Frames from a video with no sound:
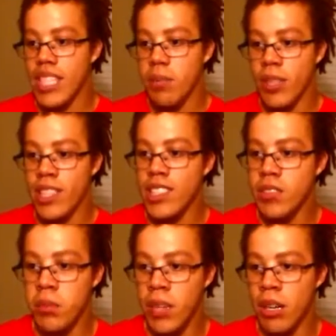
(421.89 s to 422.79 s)
I was
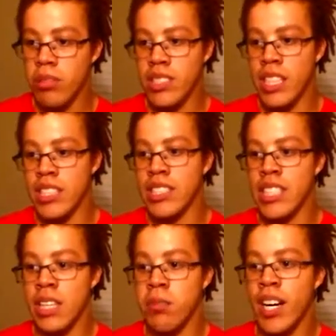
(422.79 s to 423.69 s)
apprehensive about was like the
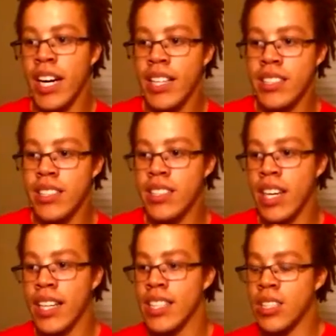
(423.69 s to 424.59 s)
team behind it.
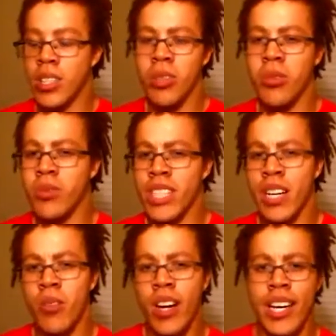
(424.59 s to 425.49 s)
I didn't know
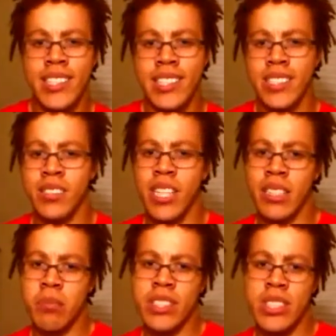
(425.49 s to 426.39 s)
John Watts'
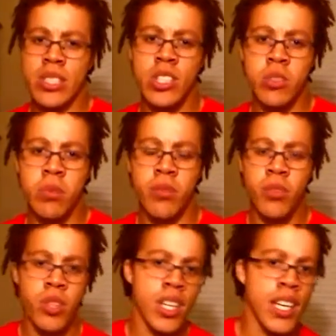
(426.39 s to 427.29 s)
like material
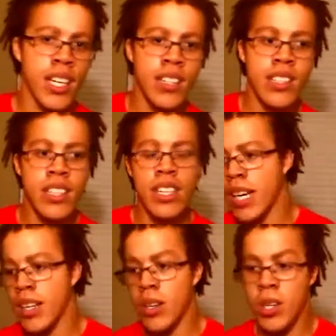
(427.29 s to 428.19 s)
beforehand.
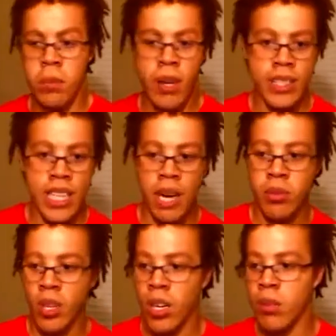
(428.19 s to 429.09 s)
I'd heard about
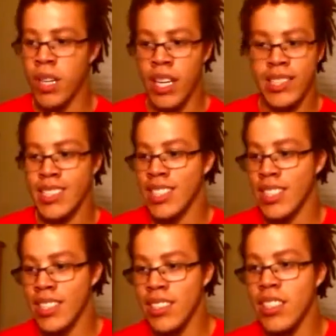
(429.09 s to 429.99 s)
Cop Car, but I hadn't
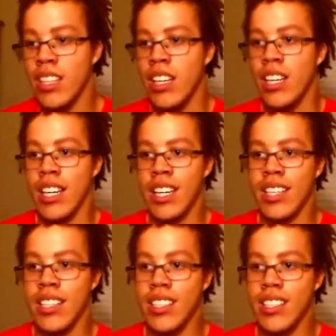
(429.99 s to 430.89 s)
seen it.
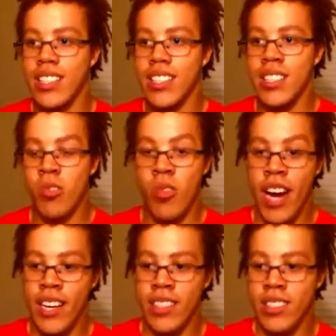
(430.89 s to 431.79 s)
And the
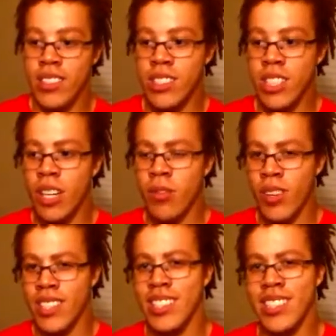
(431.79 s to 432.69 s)
writers, John
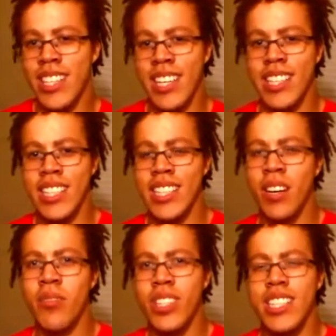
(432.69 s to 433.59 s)
Francis Daly, and
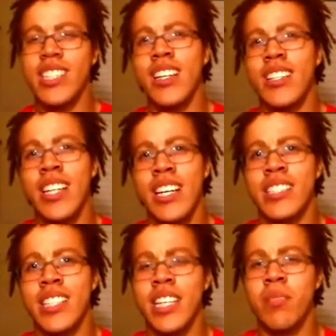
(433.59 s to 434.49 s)
I forget the other
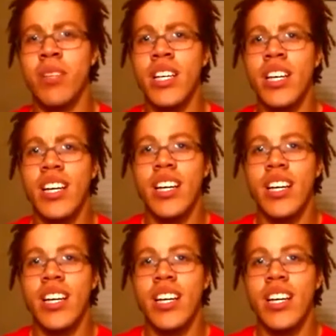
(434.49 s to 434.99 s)
guy's name,